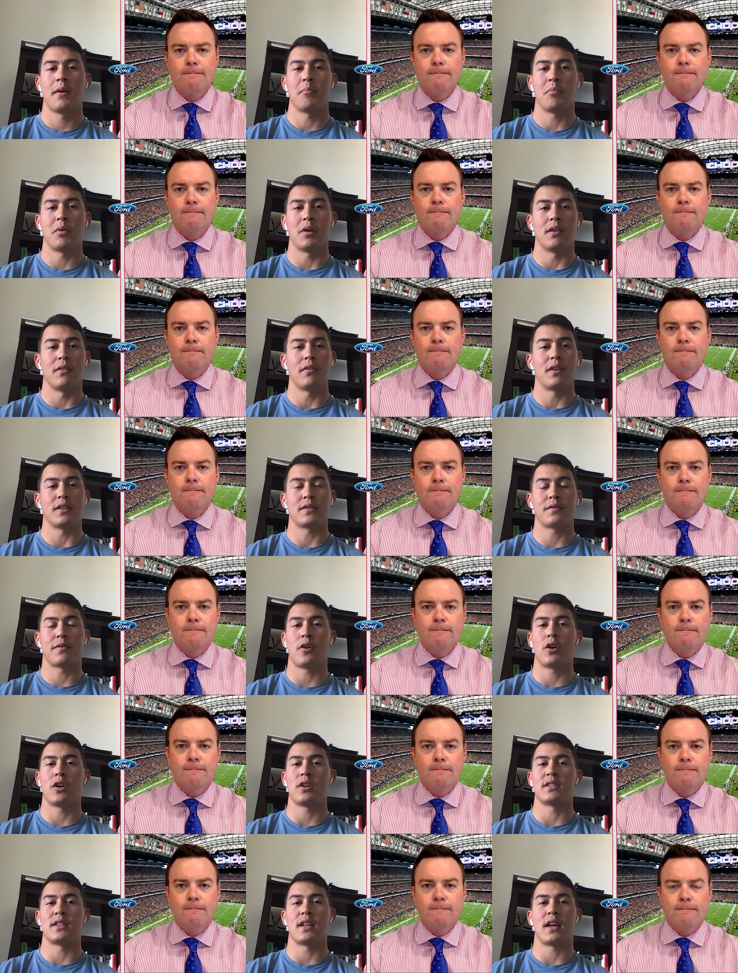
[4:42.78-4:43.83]
Speaker 1: But as
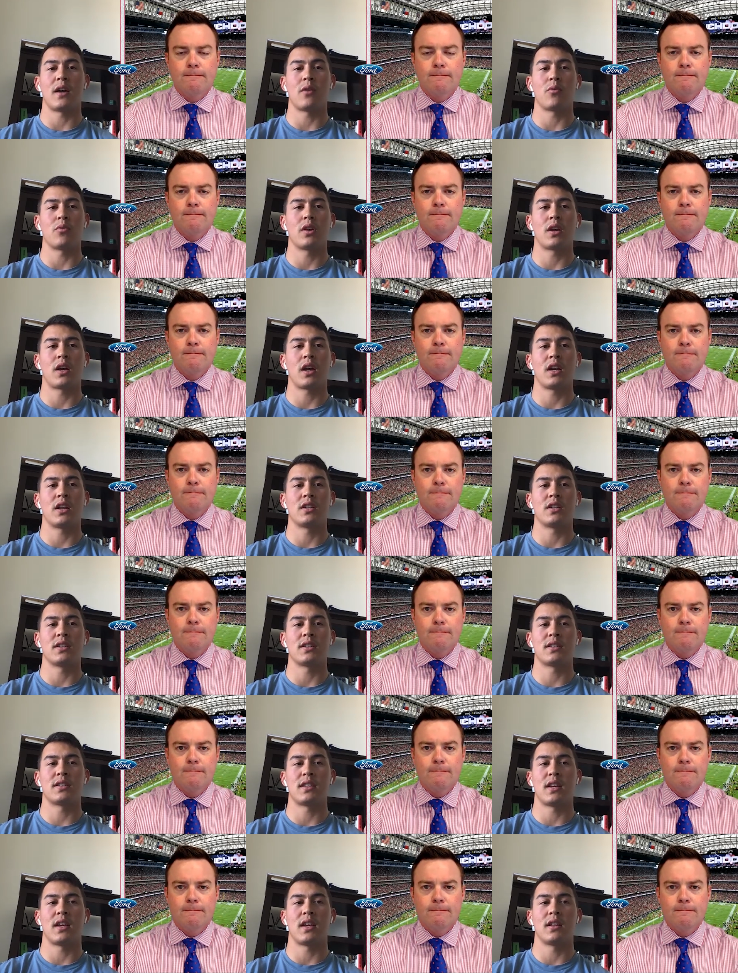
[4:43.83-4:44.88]
far as that, we kind of
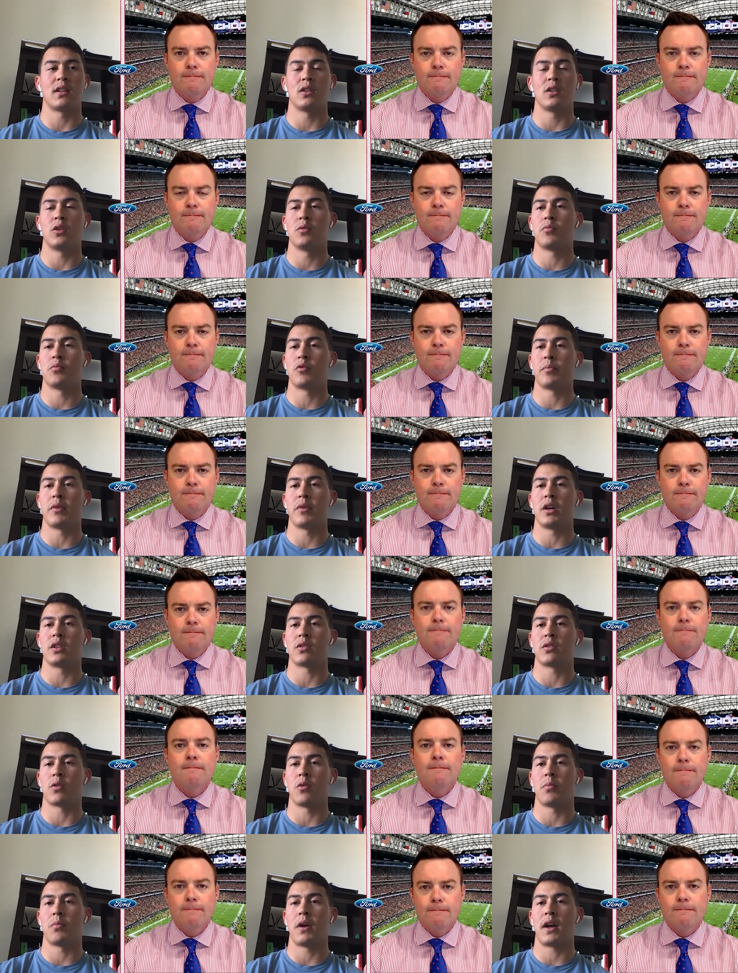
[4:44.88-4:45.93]
just stay in the loop. We might
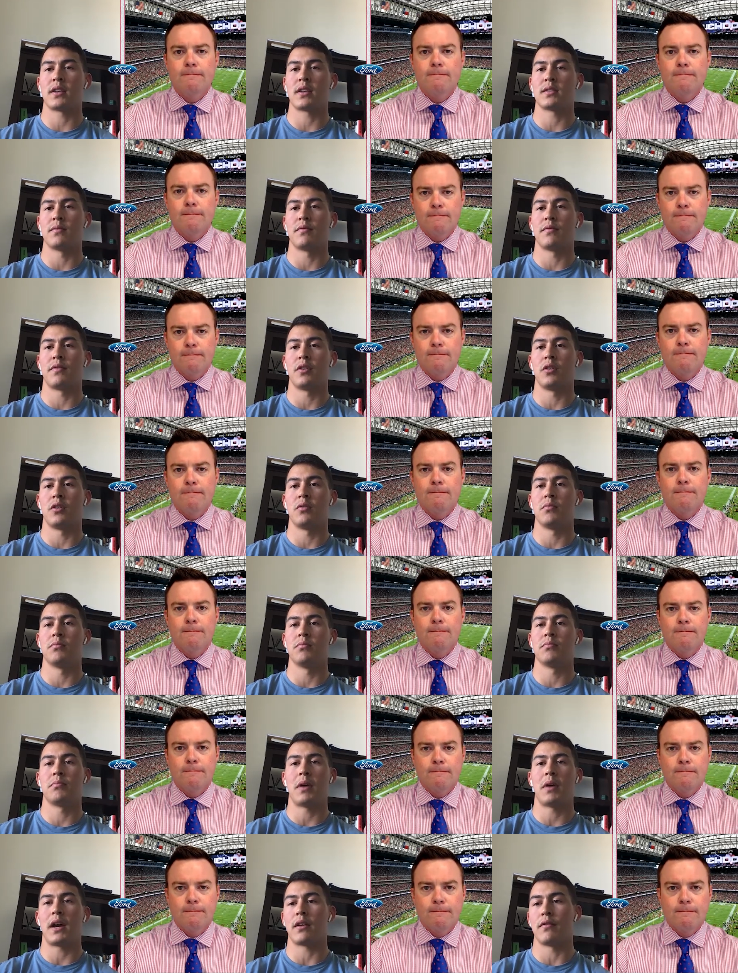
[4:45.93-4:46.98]
throw back some
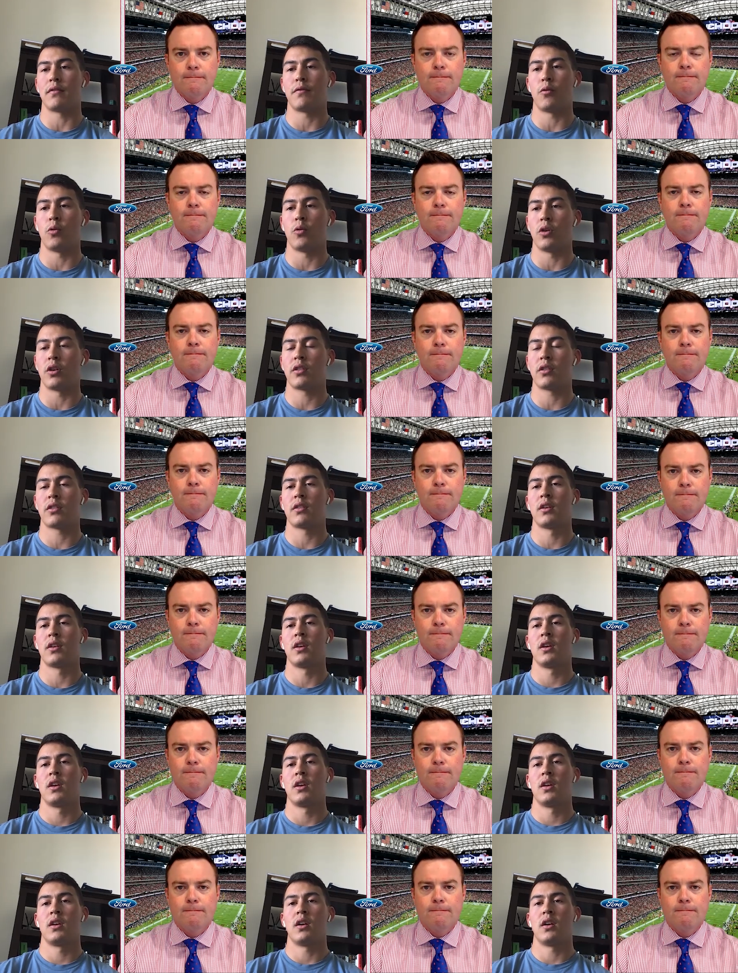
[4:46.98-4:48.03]
film back and forth
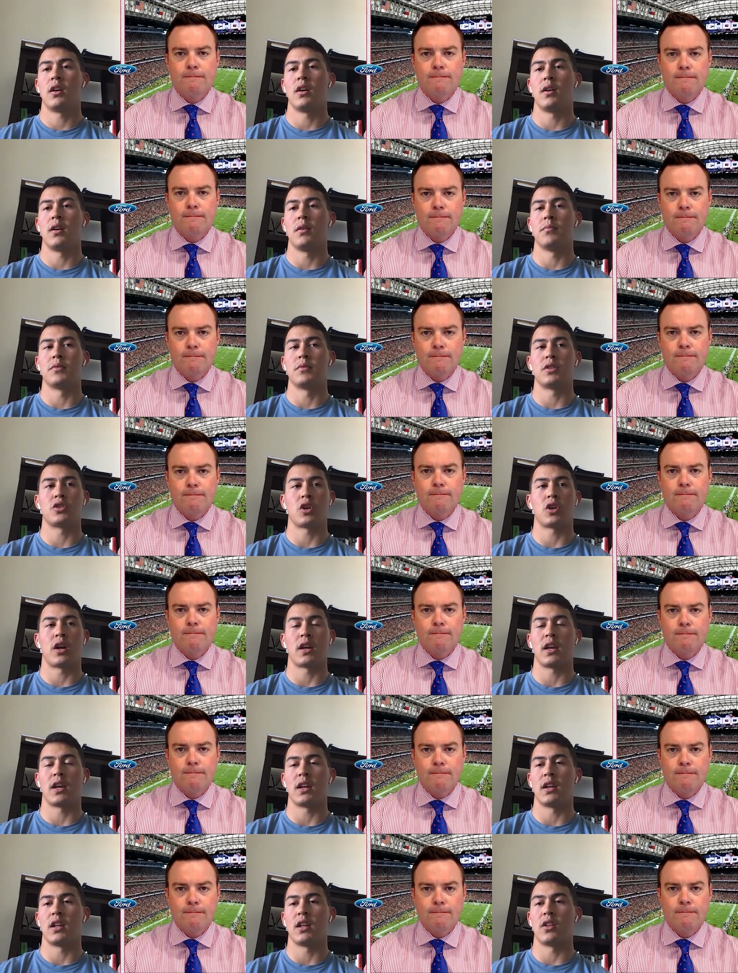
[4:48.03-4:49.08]
to try and
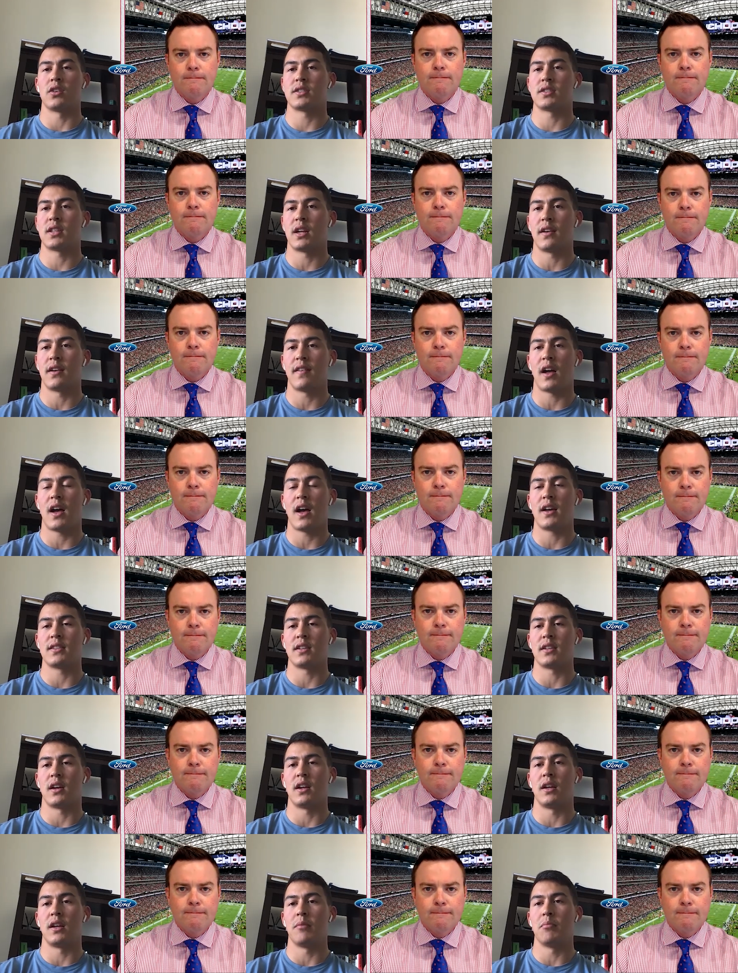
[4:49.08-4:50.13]
get another set of eyes
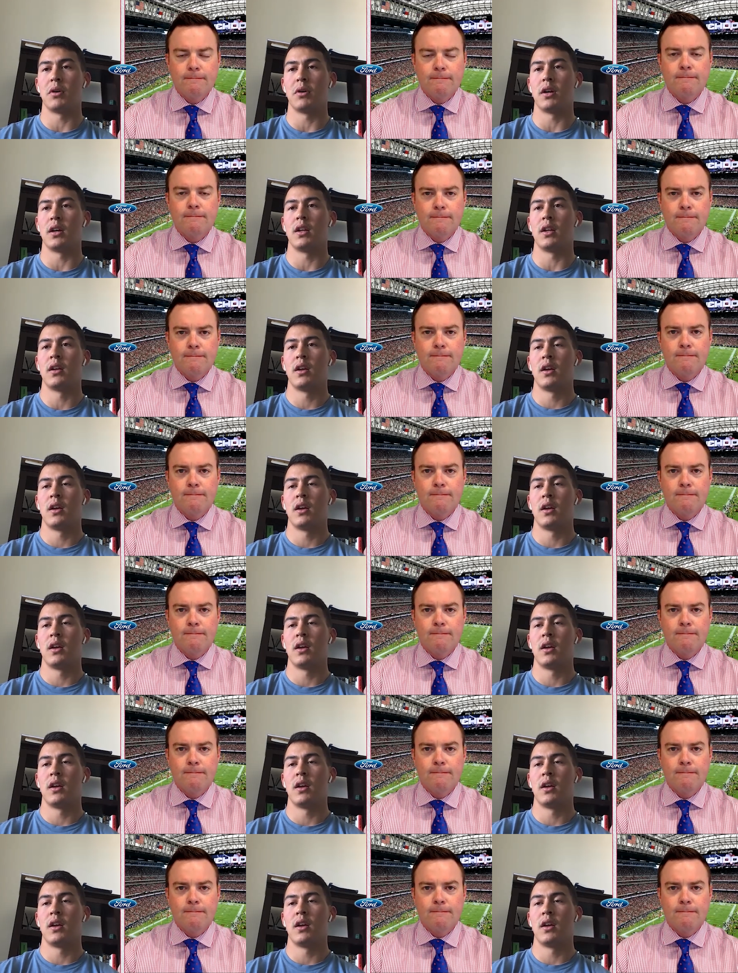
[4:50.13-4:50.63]
on it. But